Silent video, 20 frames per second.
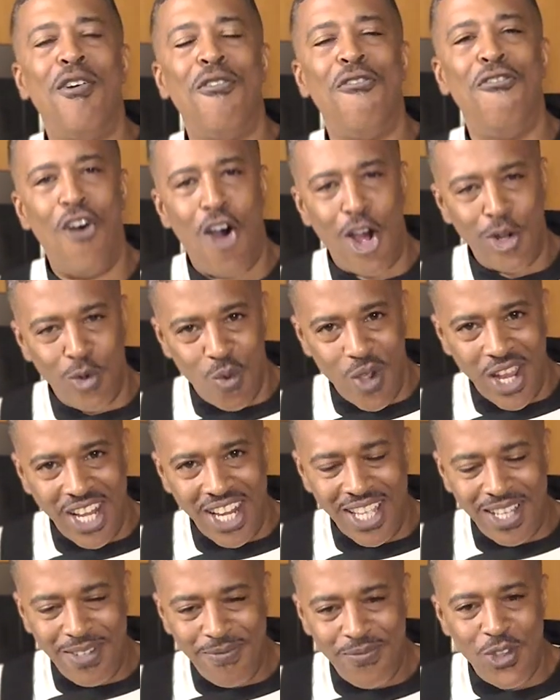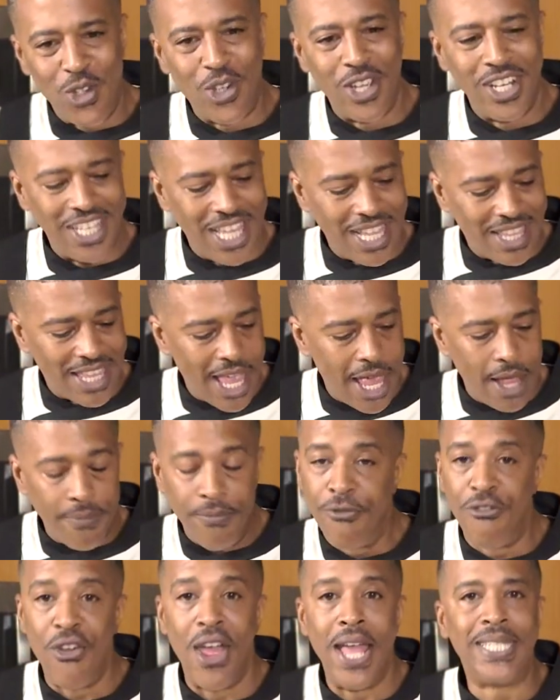Von Winning. You can get
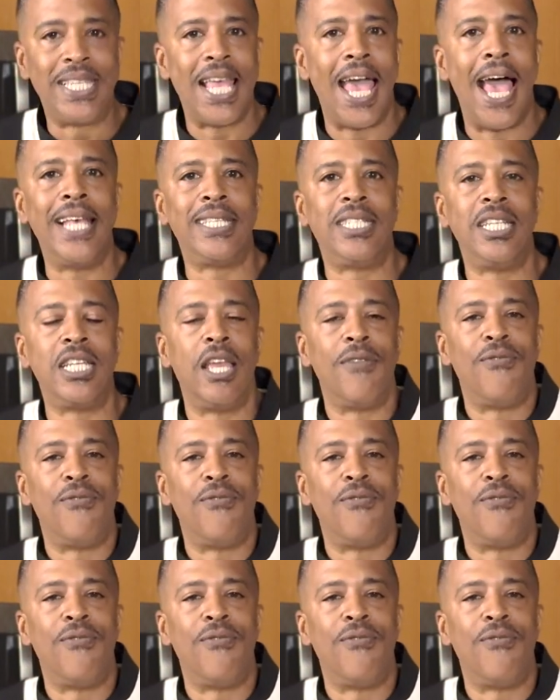that, fantastic.